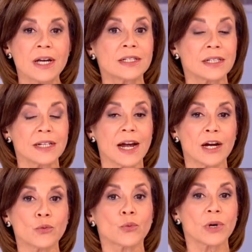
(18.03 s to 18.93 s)

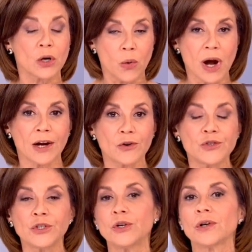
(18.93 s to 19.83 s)
Today, required
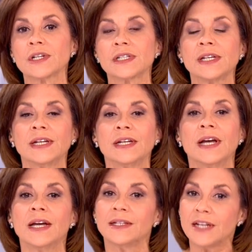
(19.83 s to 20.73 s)
New York City
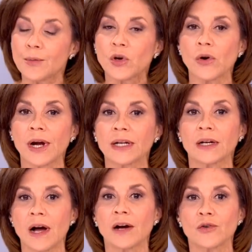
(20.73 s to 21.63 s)
Democratic
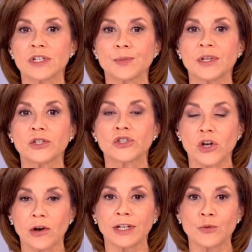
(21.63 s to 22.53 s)
Congressman
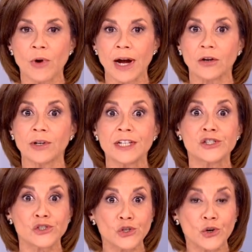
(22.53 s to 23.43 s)
Charlie Rangel. He
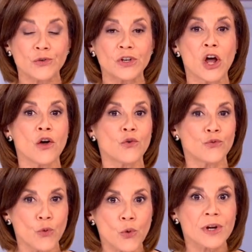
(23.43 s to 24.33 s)
served
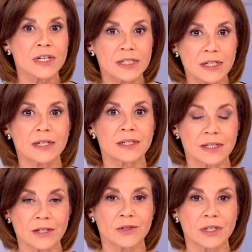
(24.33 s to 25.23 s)
forty-six
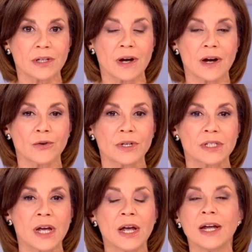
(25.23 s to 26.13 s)
years in
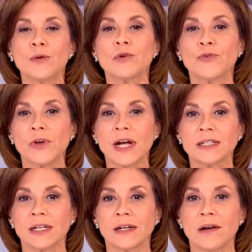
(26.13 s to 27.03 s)
Congress. He
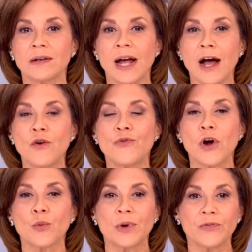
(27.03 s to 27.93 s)
reflected on how
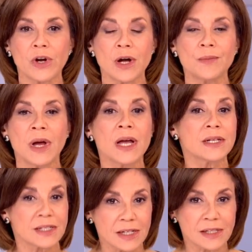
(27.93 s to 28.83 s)
far we've come
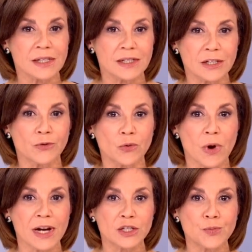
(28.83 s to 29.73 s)
since the Civil
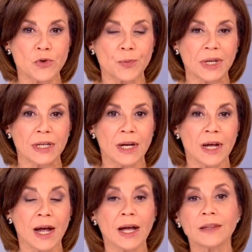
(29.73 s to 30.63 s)
Rights Movement
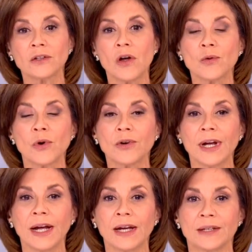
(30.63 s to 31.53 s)
and the long road
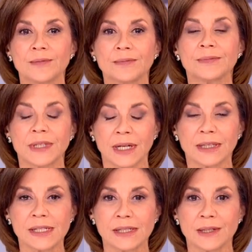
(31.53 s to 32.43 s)
ahead. Take a
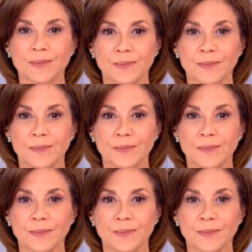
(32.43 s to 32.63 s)
listen.